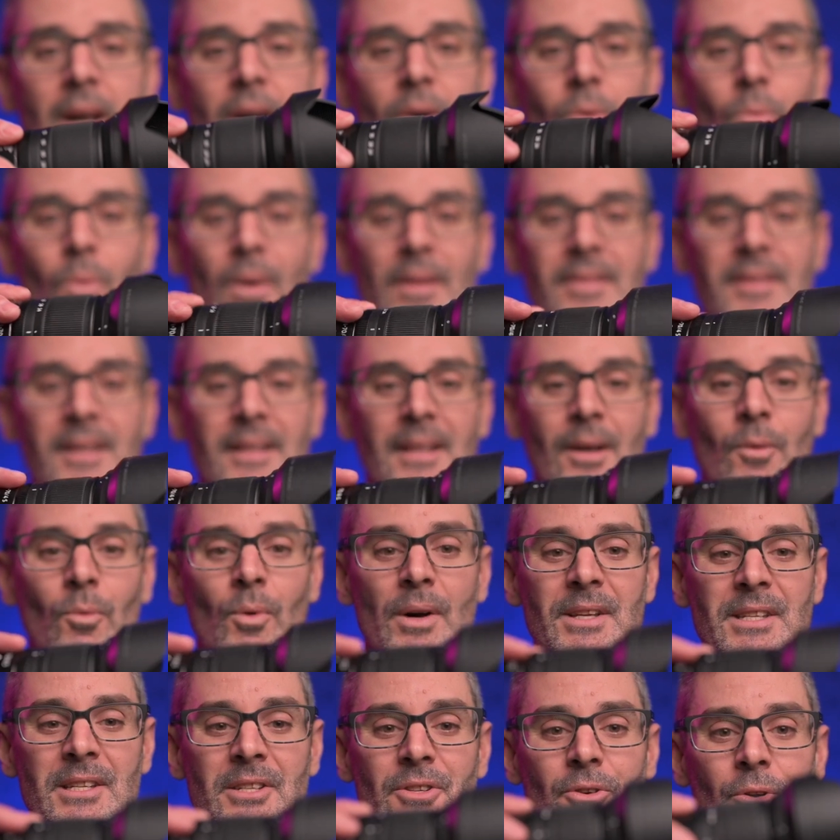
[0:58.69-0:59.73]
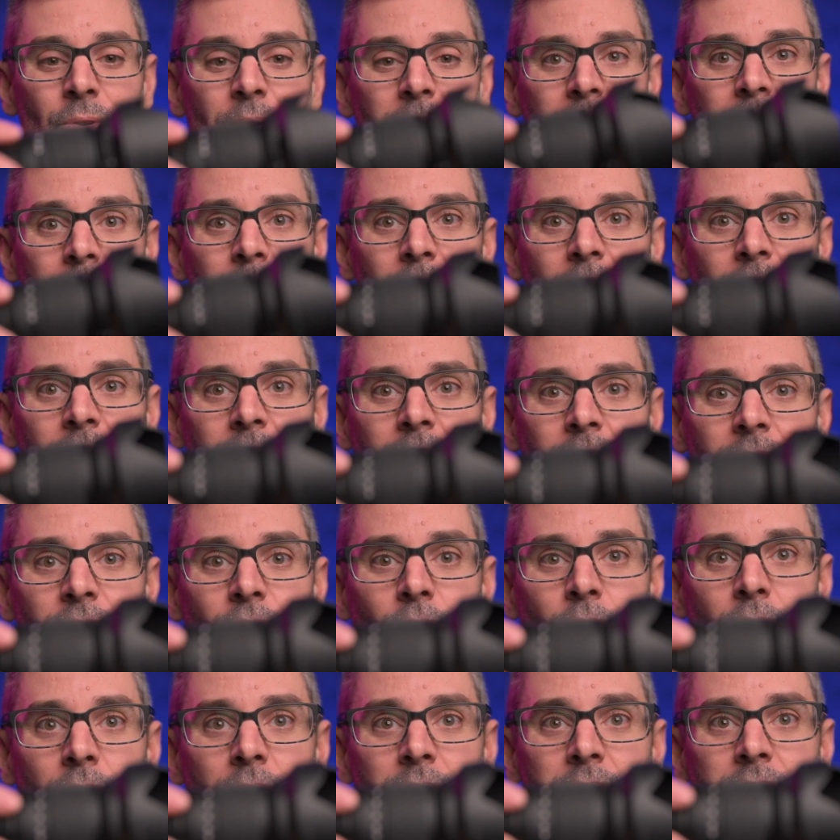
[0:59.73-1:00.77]
One thing that wasn't so great about it, of
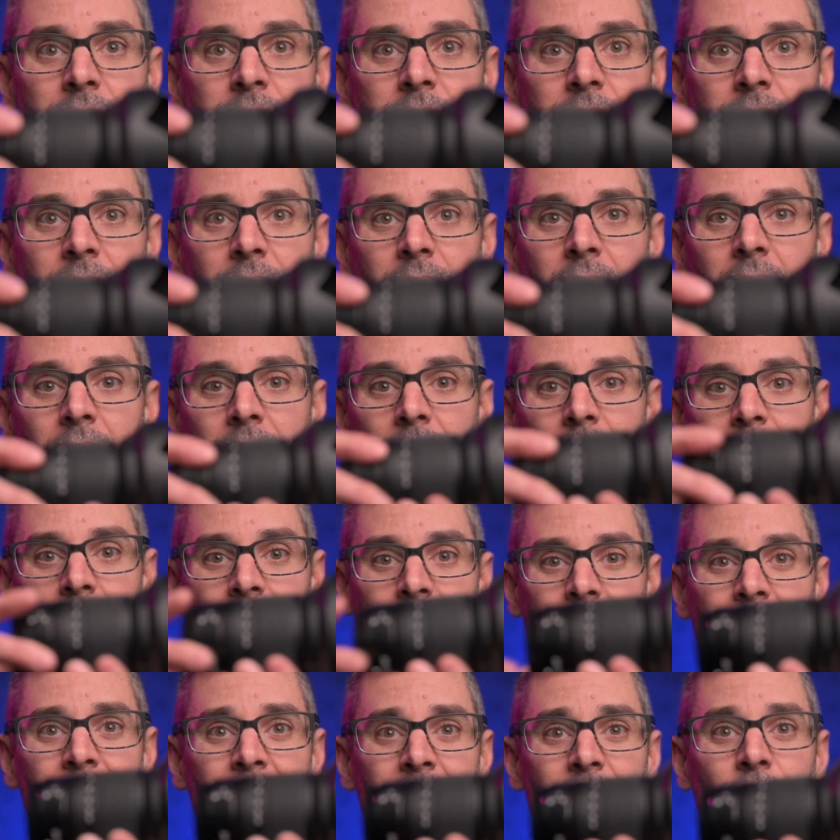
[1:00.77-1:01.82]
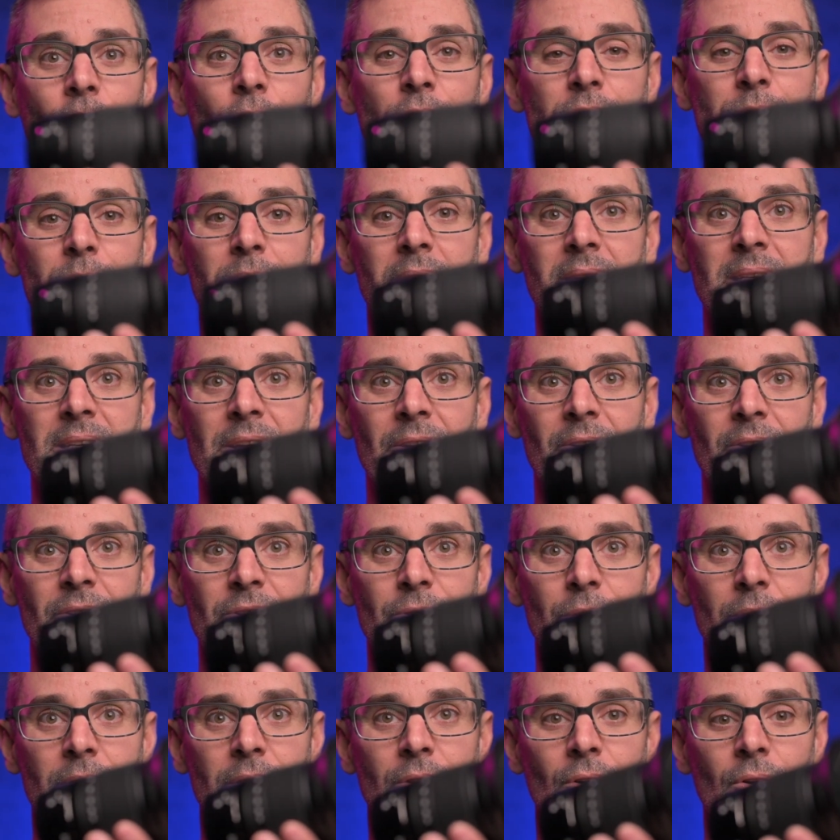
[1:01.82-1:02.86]
course, kind of goes with the
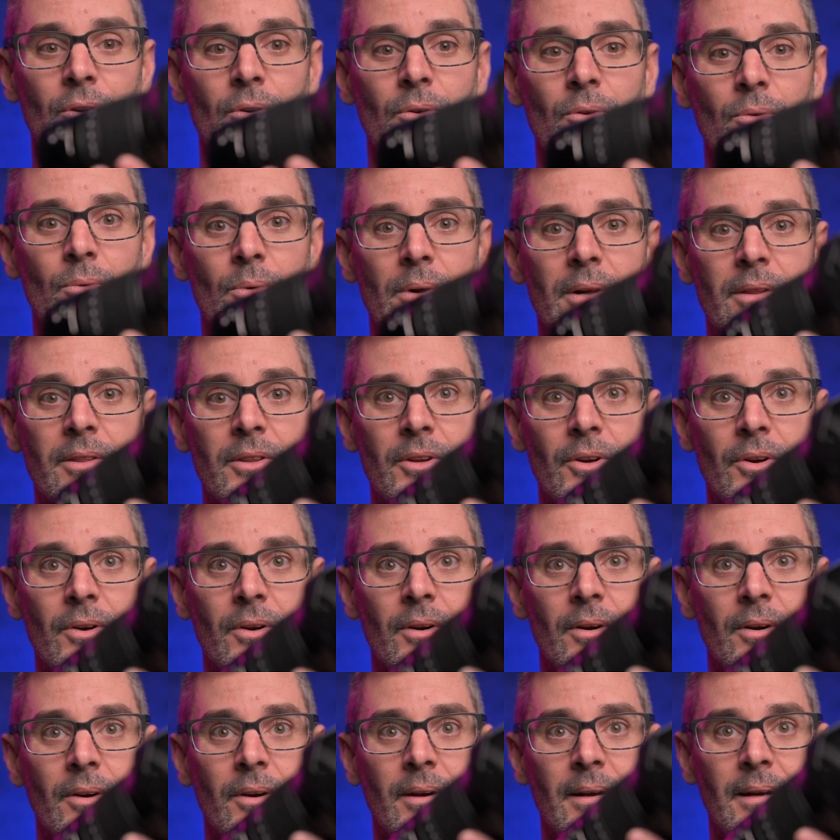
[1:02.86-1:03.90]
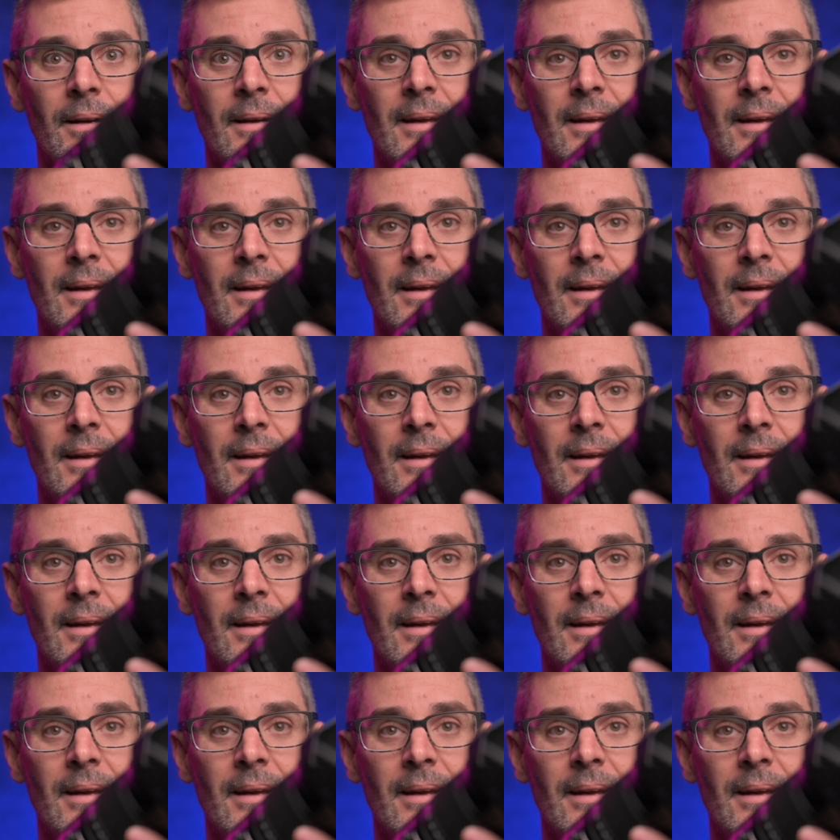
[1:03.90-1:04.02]
territory though, with your